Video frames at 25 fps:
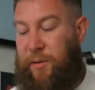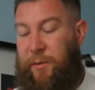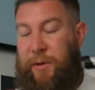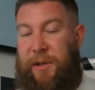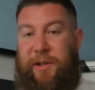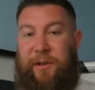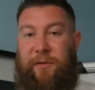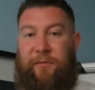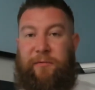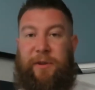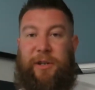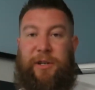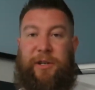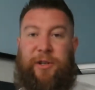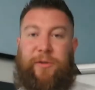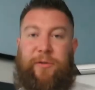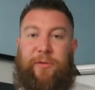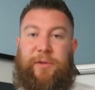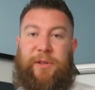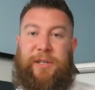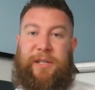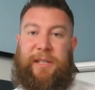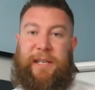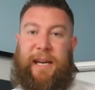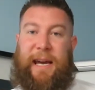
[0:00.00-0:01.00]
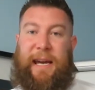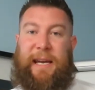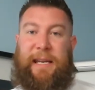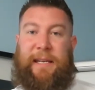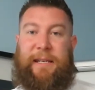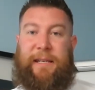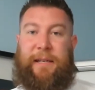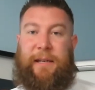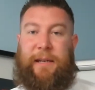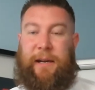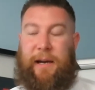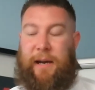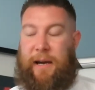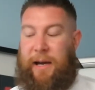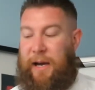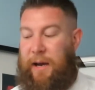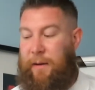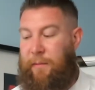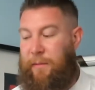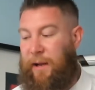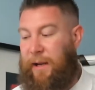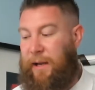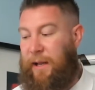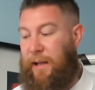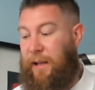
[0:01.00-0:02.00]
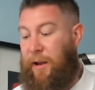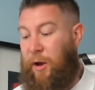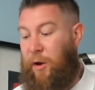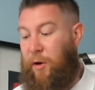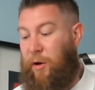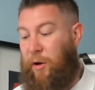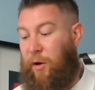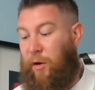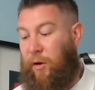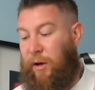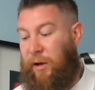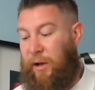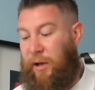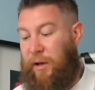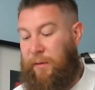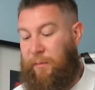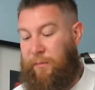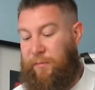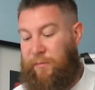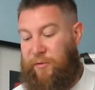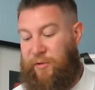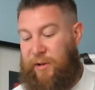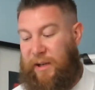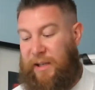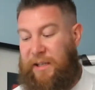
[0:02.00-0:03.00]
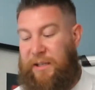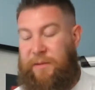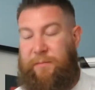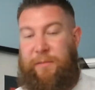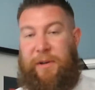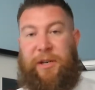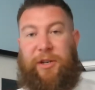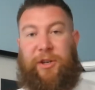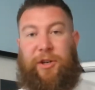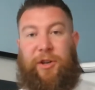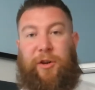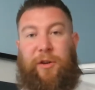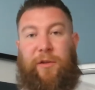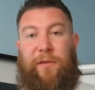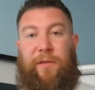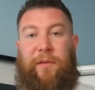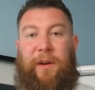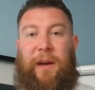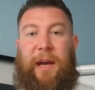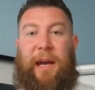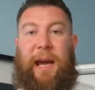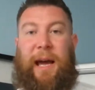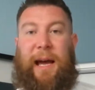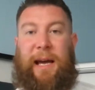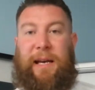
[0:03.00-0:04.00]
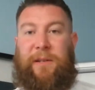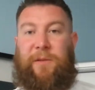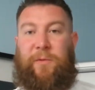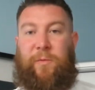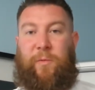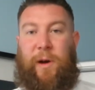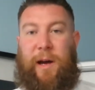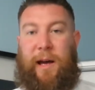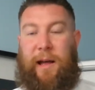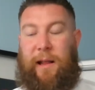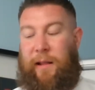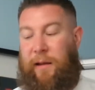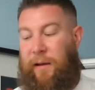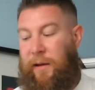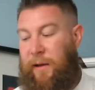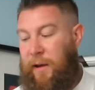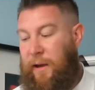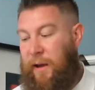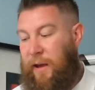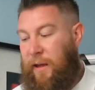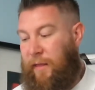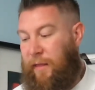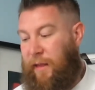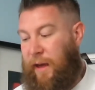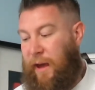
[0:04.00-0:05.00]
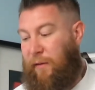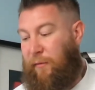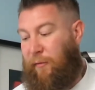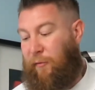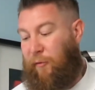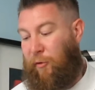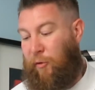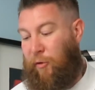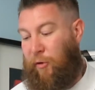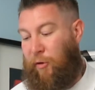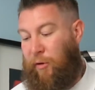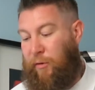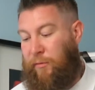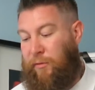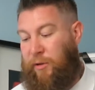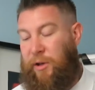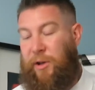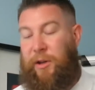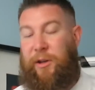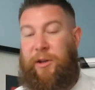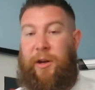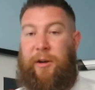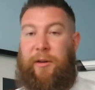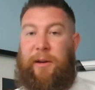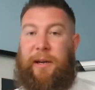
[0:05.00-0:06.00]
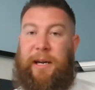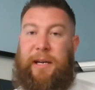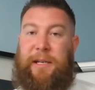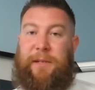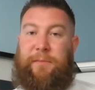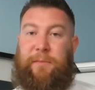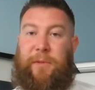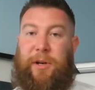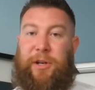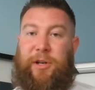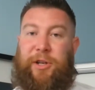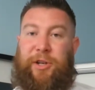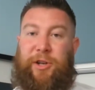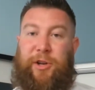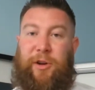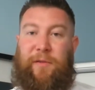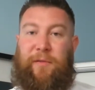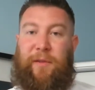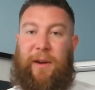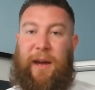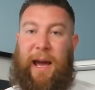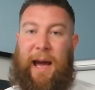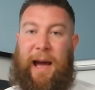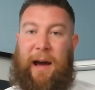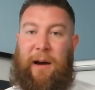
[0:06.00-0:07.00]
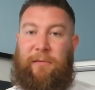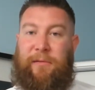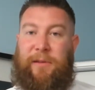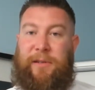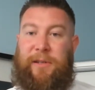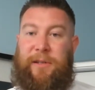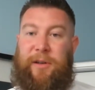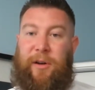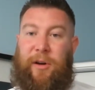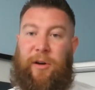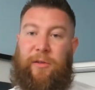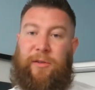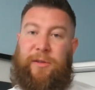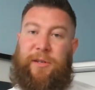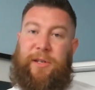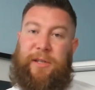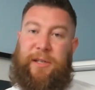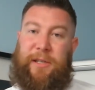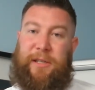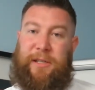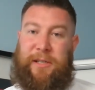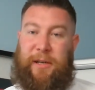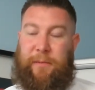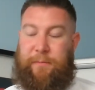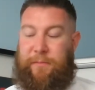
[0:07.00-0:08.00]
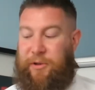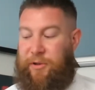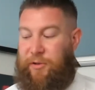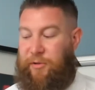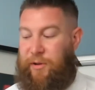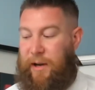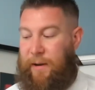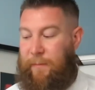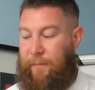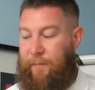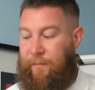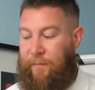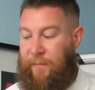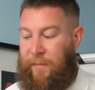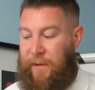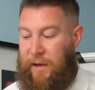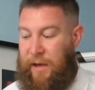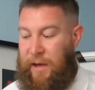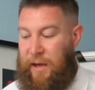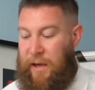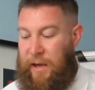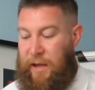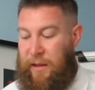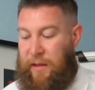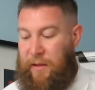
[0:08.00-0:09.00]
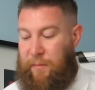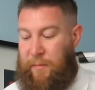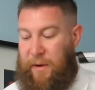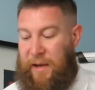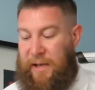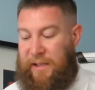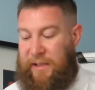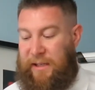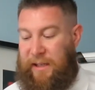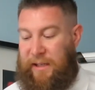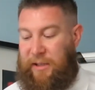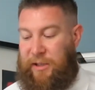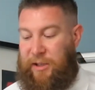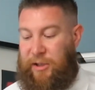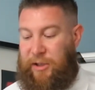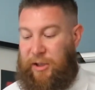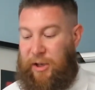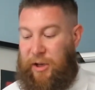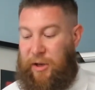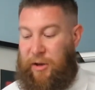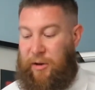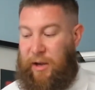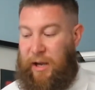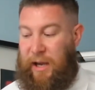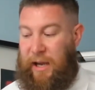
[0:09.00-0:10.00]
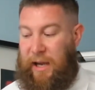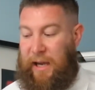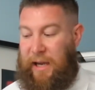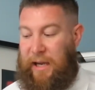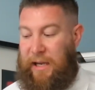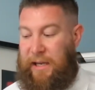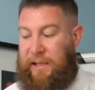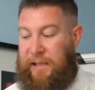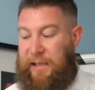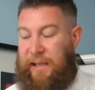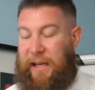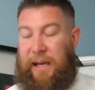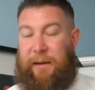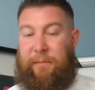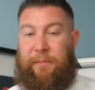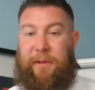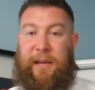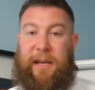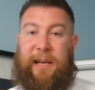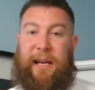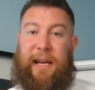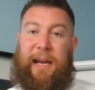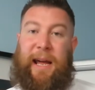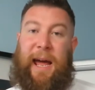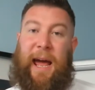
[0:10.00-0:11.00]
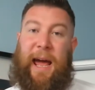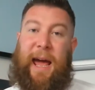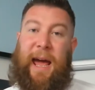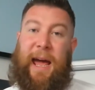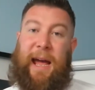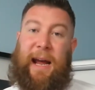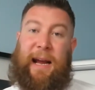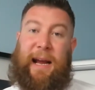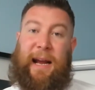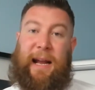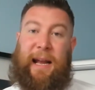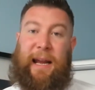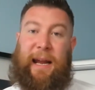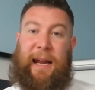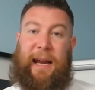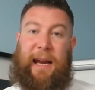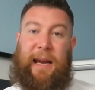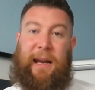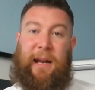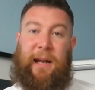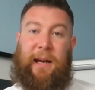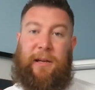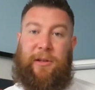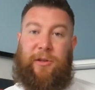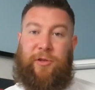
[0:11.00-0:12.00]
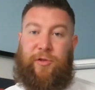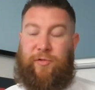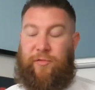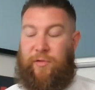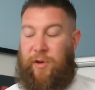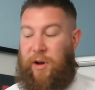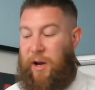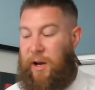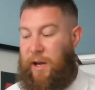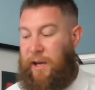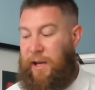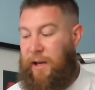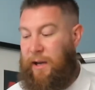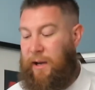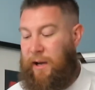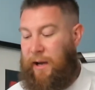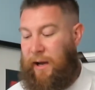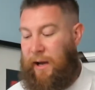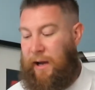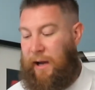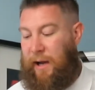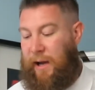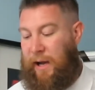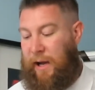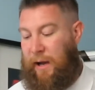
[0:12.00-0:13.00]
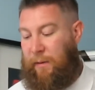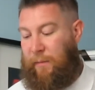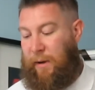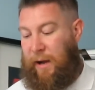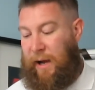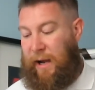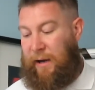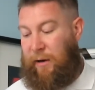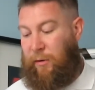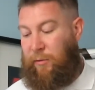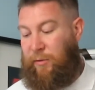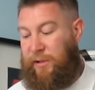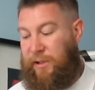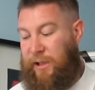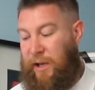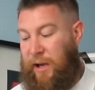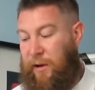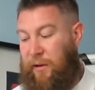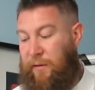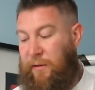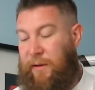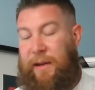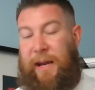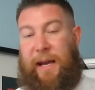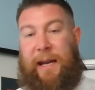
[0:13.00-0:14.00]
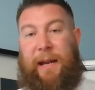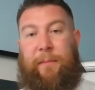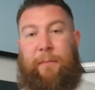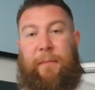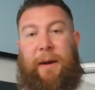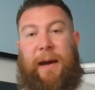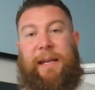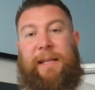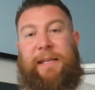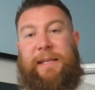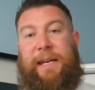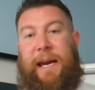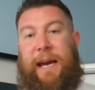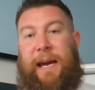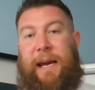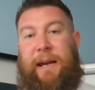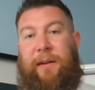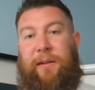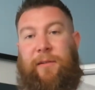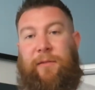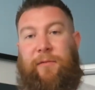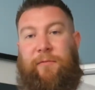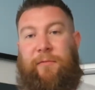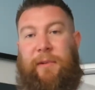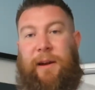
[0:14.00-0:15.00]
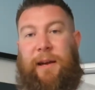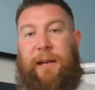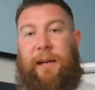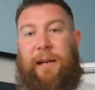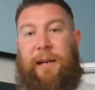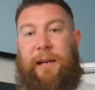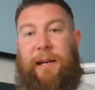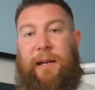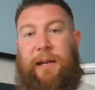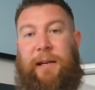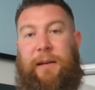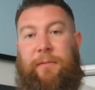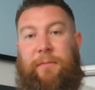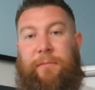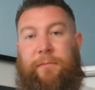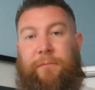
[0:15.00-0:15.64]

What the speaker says: to its original state, and it no longer transmits UV as well. Therefore, you don't get as much UV out onto the substrate. The best thing to do is keep the air clean and dry, and also get it maintained regularly.